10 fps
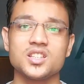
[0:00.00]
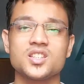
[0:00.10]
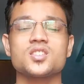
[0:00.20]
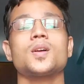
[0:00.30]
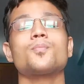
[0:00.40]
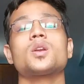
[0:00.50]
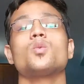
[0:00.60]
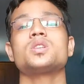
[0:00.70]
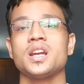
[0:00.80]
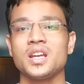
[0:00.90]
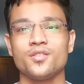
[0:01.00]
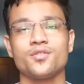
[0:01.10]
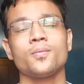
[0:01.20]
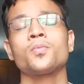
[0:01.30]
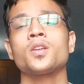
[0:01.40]
This is something which I
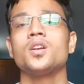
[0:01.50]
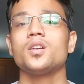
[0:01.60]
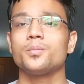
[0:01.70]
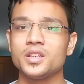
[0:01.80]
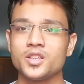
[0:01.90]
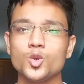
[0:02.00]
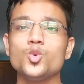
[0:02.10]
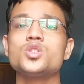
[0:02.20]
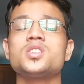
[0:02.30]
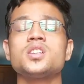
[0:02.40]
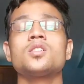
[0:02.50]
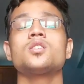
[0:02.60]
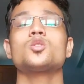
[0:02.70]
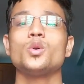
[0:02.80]
have been using